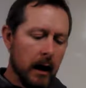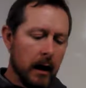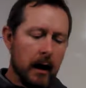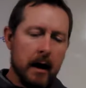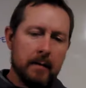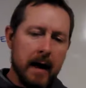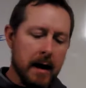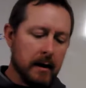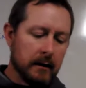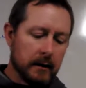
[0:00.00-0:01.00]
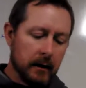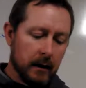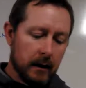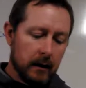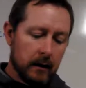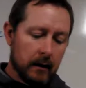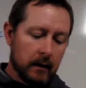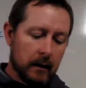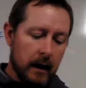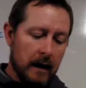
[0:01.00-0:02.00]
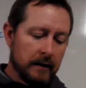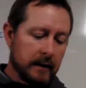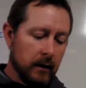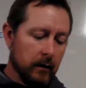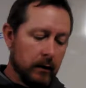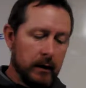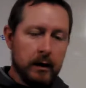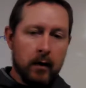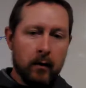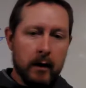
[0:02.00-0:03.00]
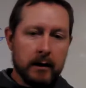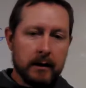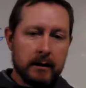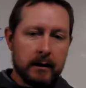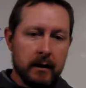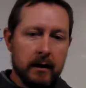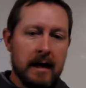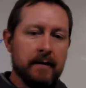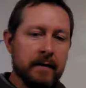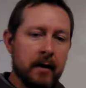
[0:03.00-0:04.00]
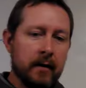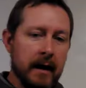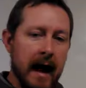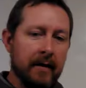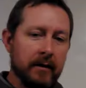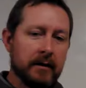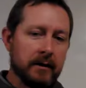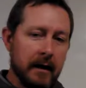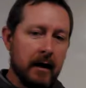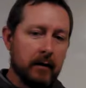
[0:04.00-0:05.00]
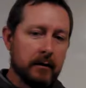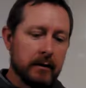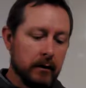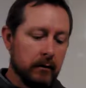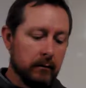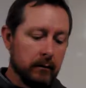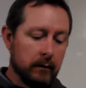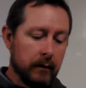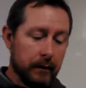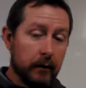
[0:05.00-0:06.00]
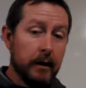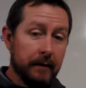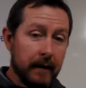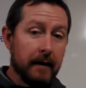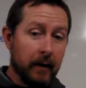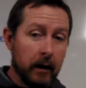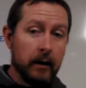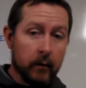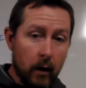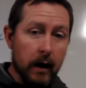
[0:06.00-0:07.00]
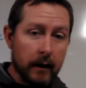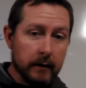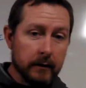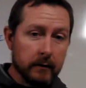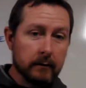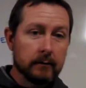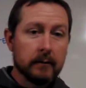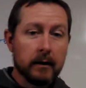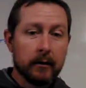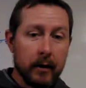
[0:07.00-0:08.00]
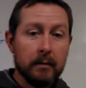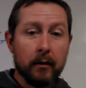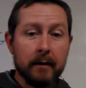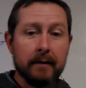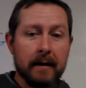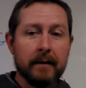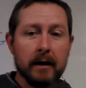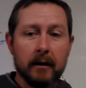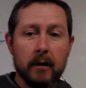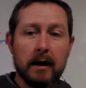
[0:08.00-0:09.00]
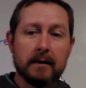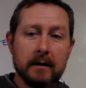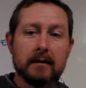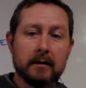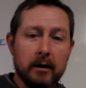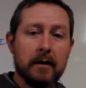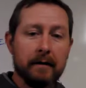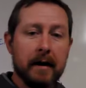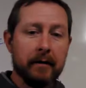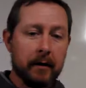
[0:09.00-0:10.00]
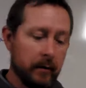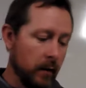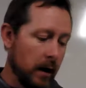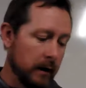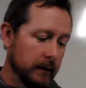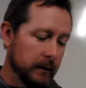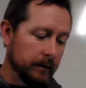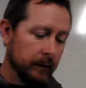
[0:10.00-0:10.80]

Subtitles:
And so you don't want to just, even though that averages out to 3,500 watts, 3.5 kilowatts is 3,500 watts.